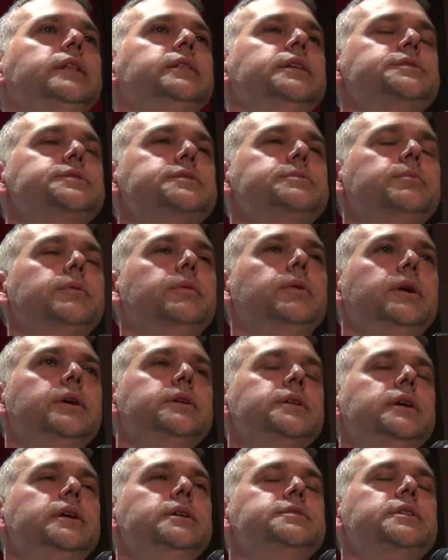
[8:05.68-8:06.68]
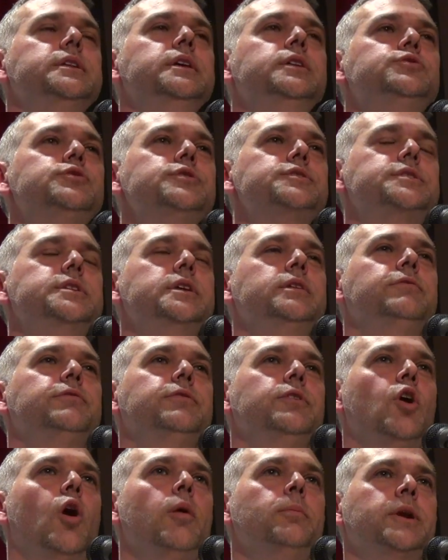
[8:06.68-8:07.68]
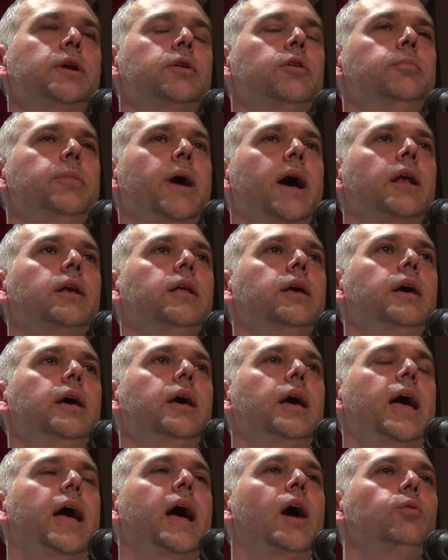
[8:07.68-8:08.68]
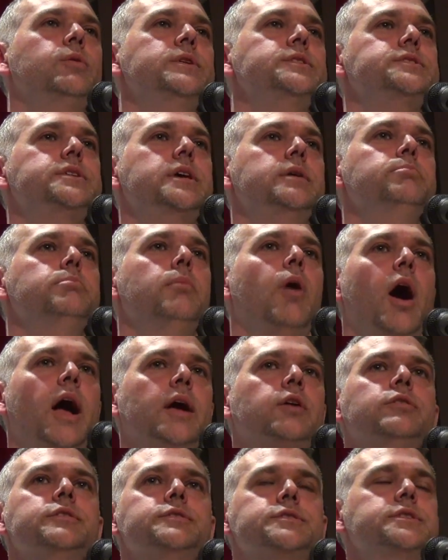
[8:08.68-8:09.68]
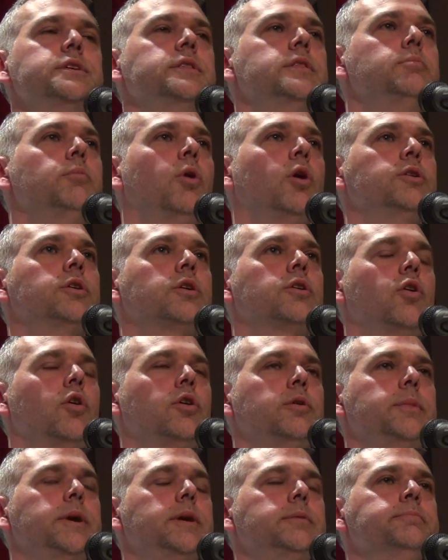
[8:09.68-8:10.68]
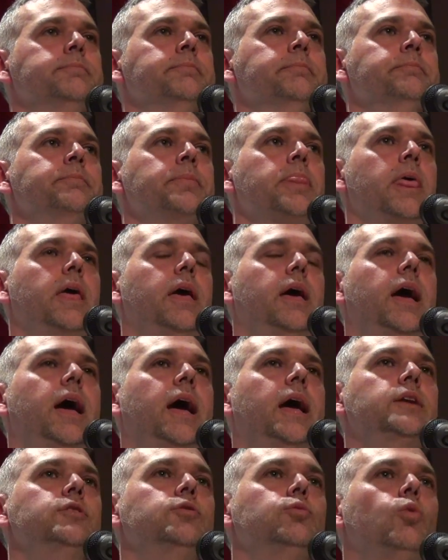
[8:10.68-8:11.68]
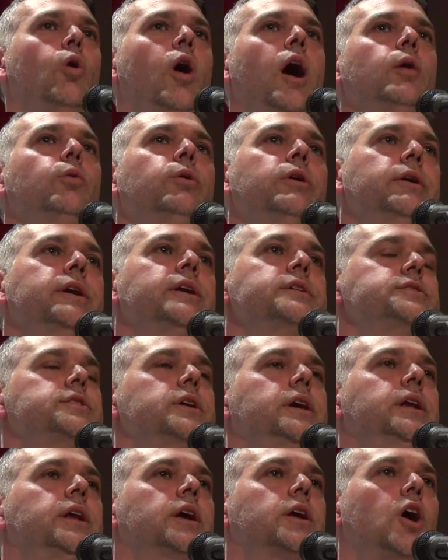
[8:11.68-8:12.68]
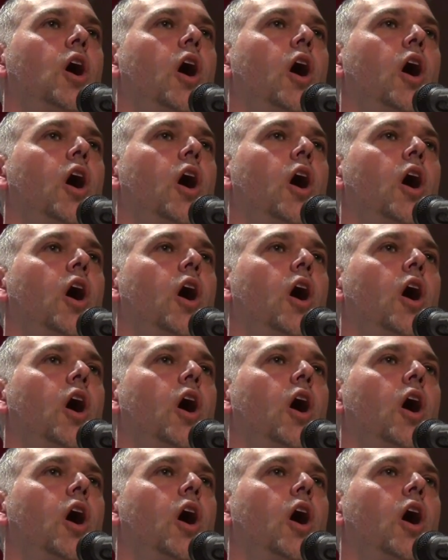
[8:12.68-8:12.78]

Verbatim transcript: this is an interesting phenomenon about how we see migrants in the modern economy, and why we're in a